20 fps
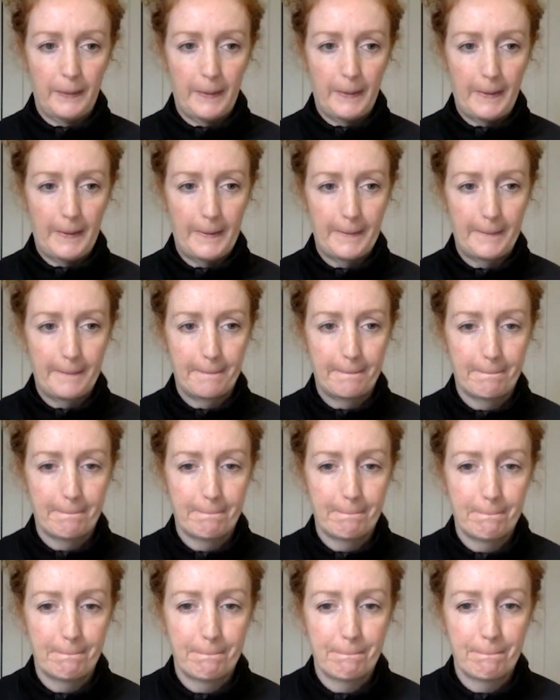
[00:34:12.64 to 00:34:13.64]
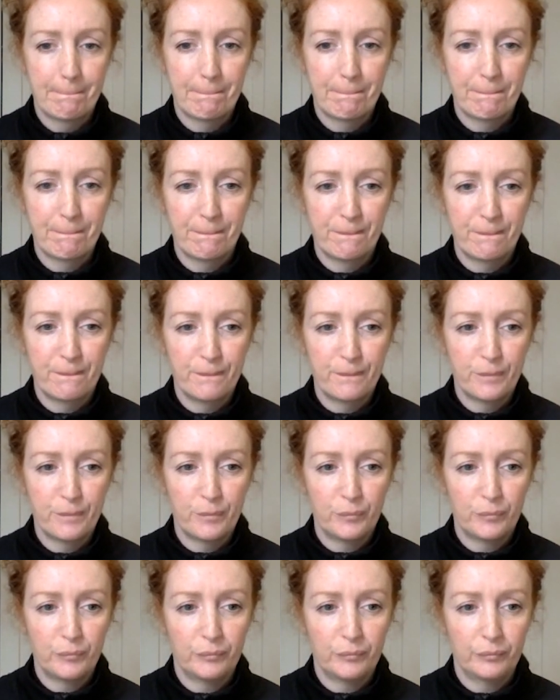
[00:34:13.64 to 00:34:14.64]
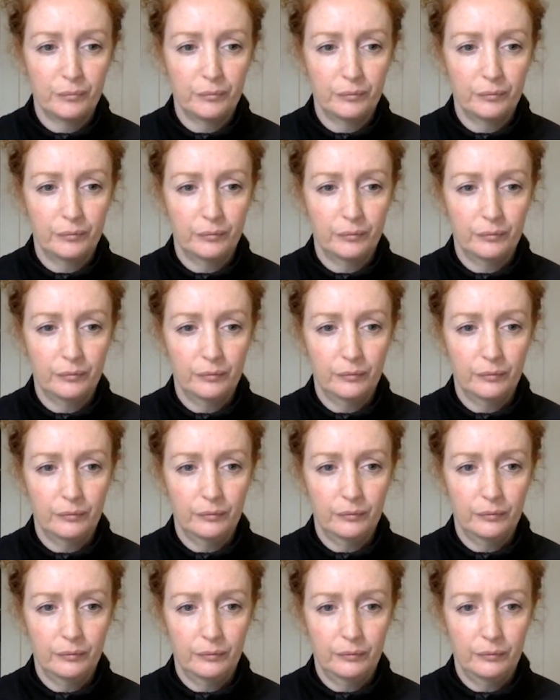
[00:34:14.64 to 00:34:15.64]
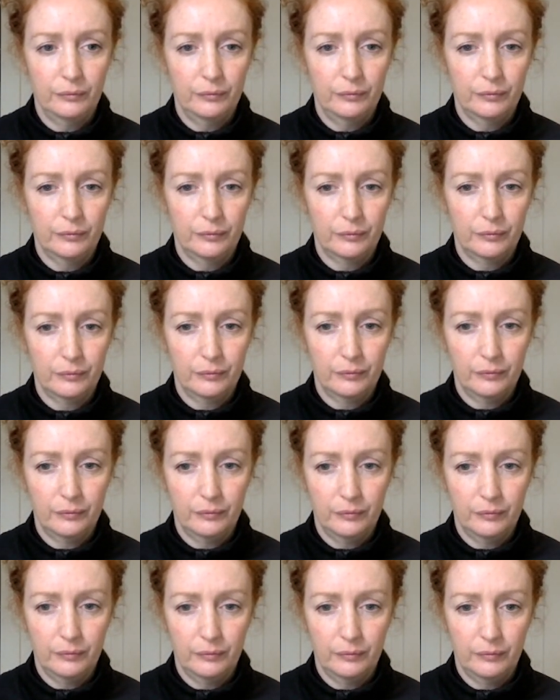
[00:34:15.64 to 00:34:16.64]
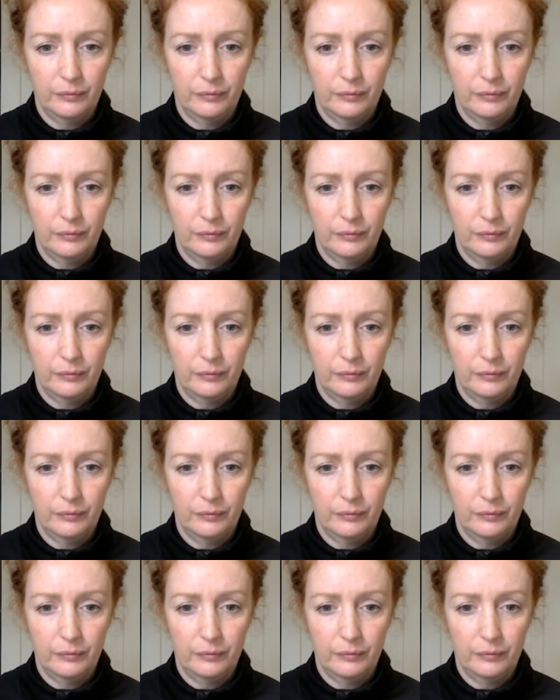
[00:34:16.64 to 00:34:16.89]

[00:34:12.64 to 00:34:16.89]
This person isn't speaking.